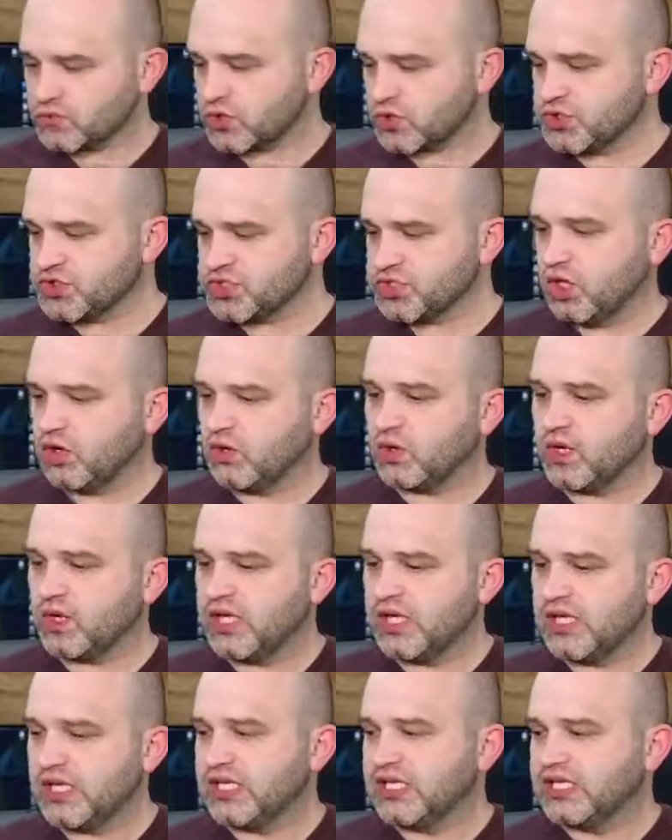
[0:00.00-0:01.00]
So
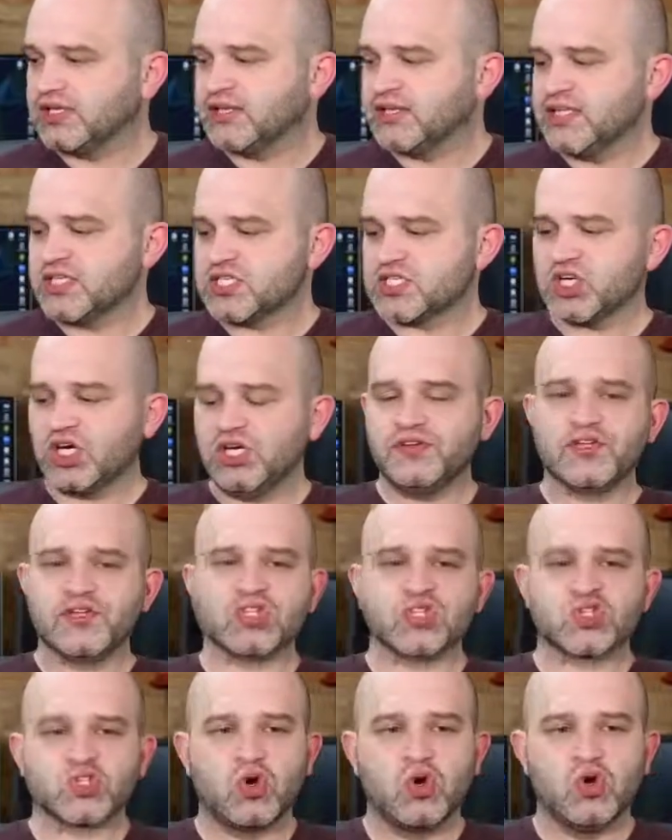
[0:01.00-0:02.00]
let's start the
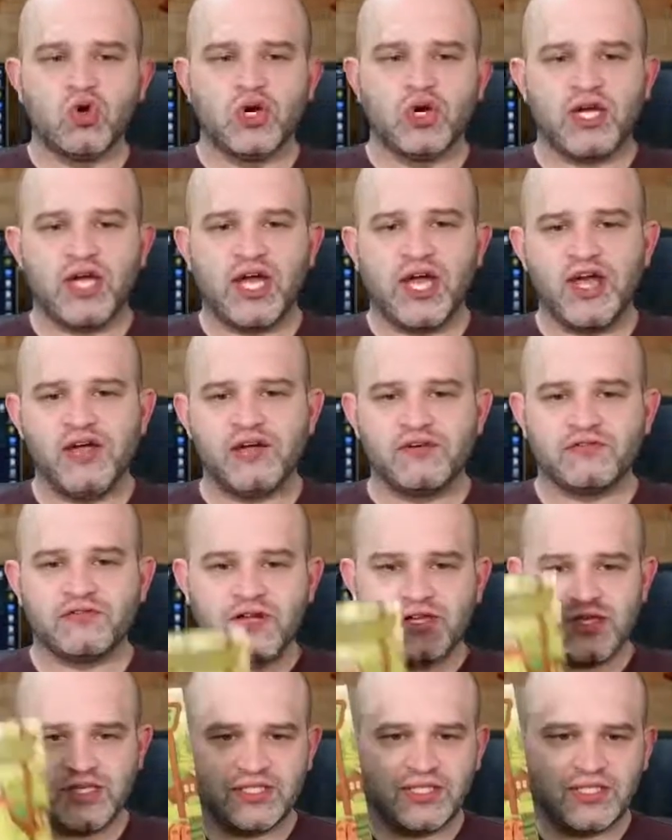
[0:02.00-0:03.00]
story of
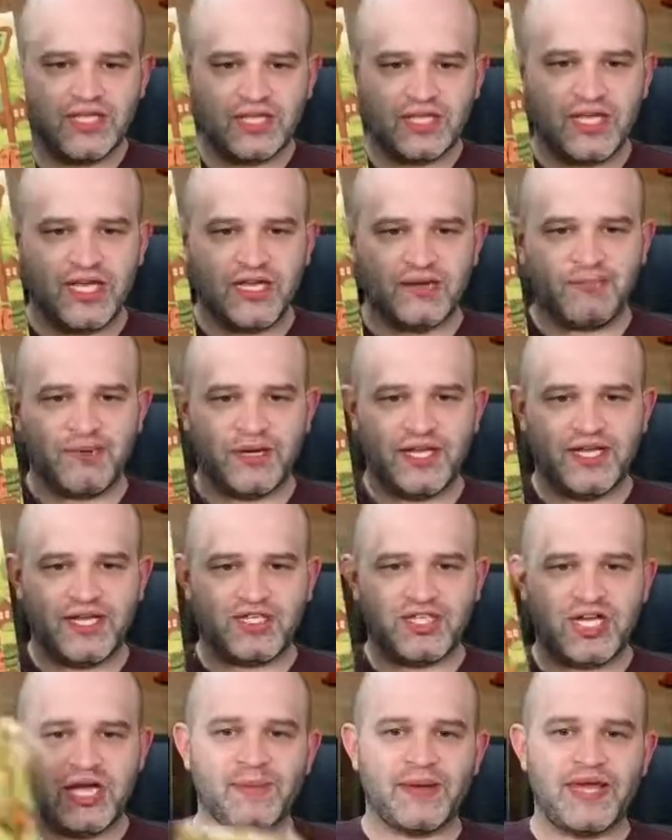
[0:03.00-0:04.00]
Camp
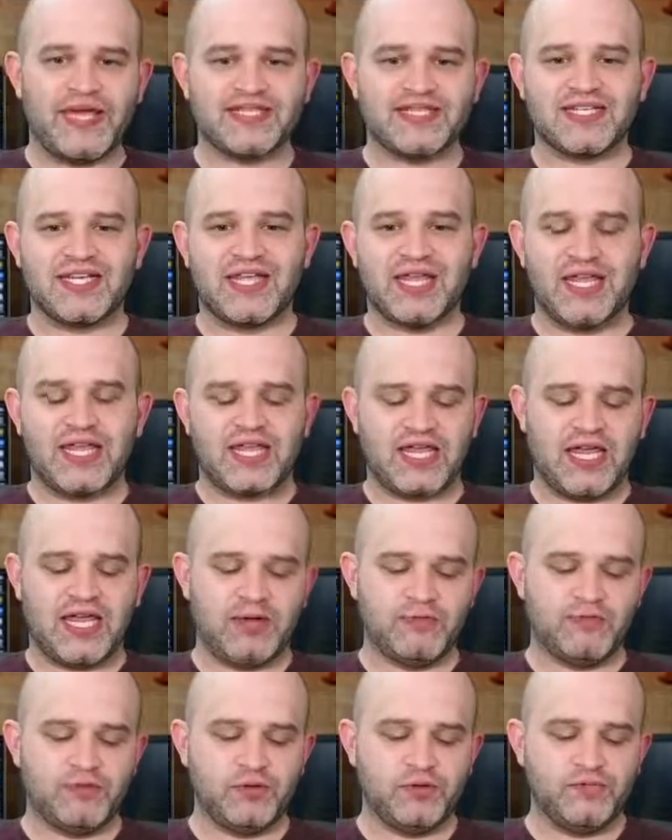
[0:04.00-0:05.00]
Pinetop as a
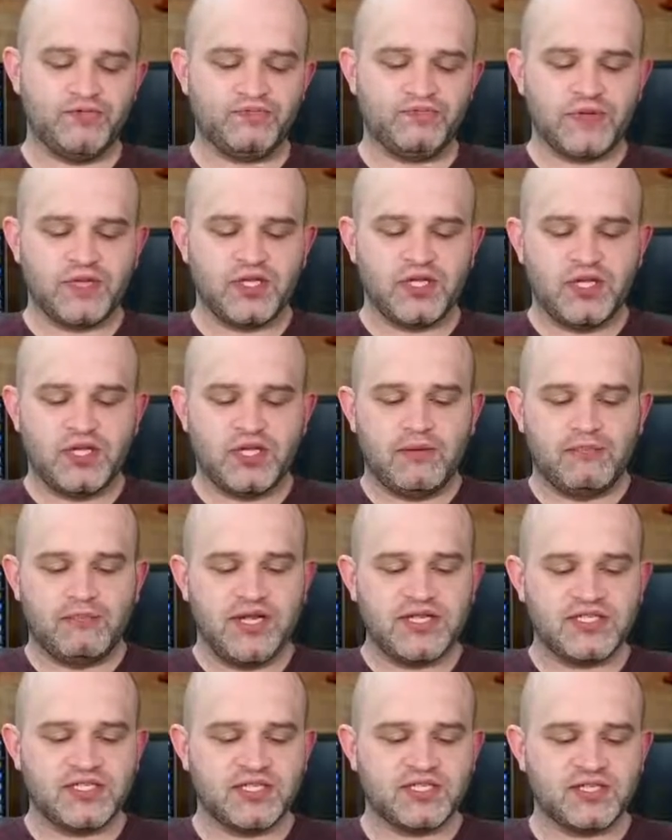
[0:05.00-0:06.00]
camper.
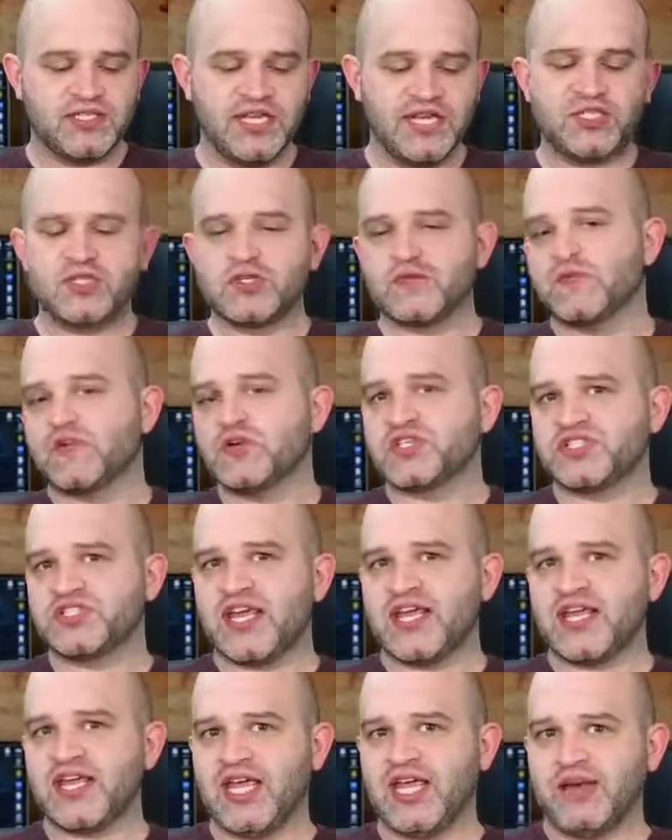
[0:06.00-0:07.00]
Basically, it's your first
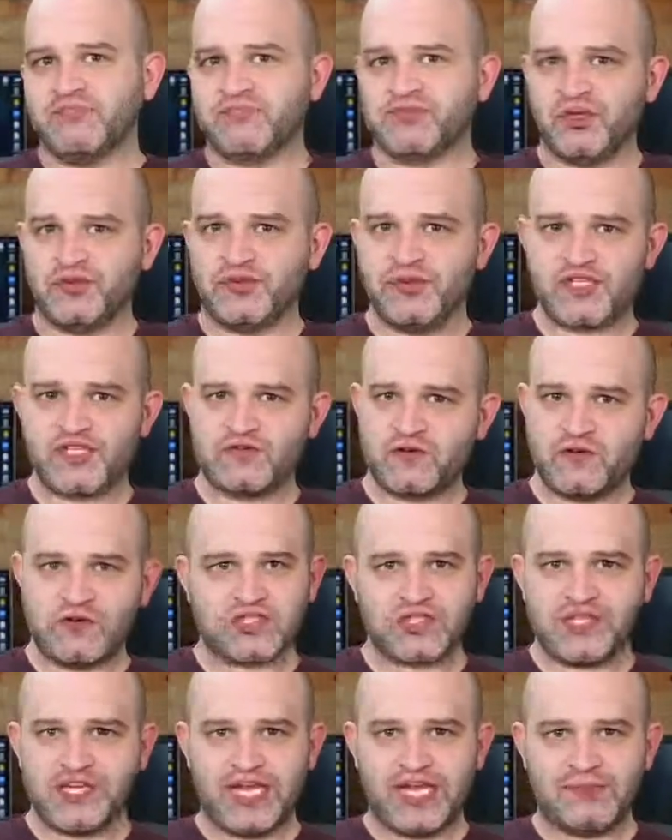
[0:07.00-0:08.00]
day camp. So this
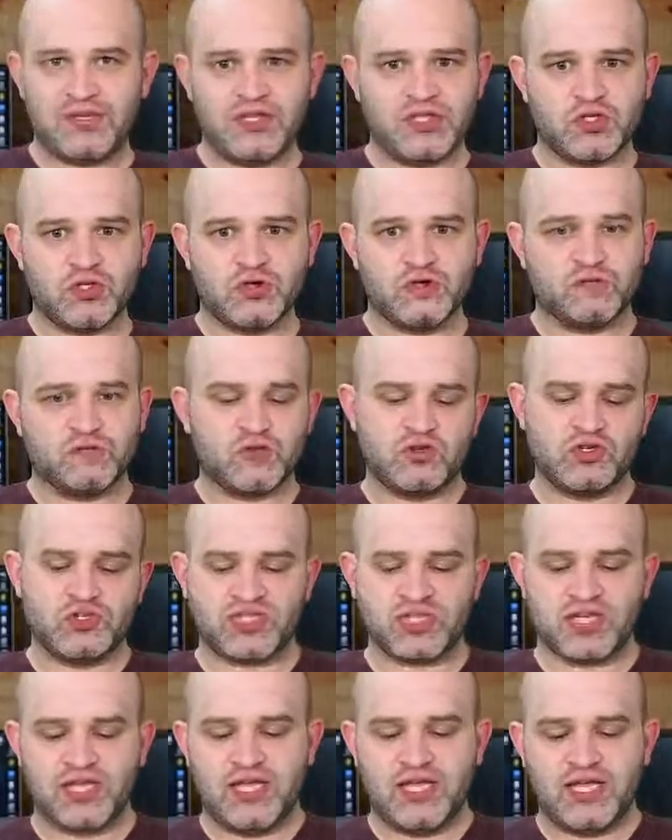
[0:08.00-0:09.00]
first game is your
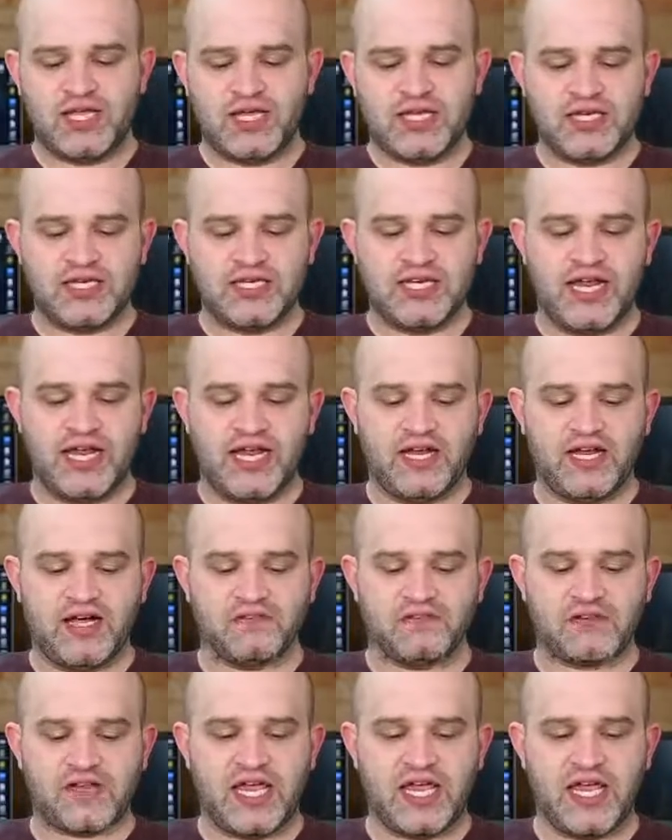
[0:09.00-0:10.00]
first day
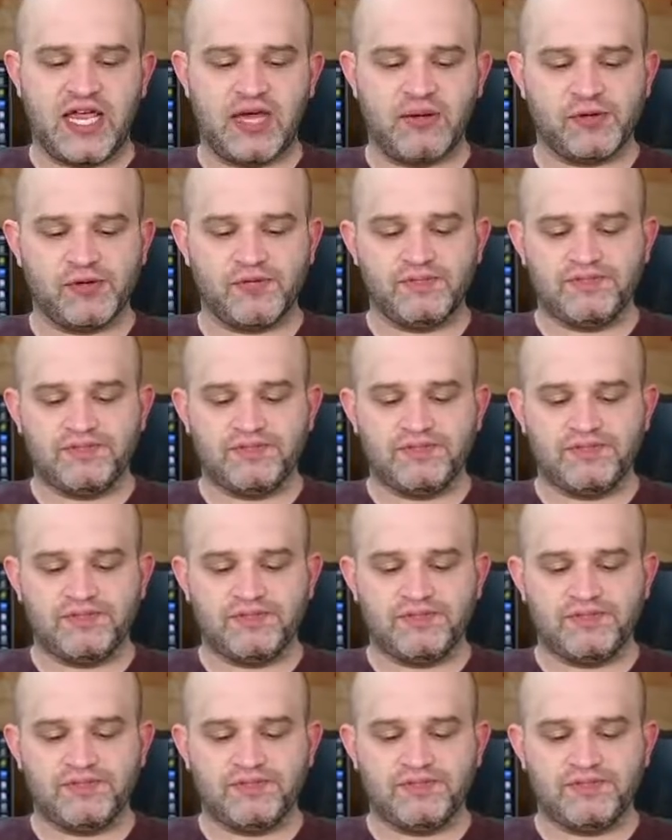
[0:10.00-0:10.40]
of camp,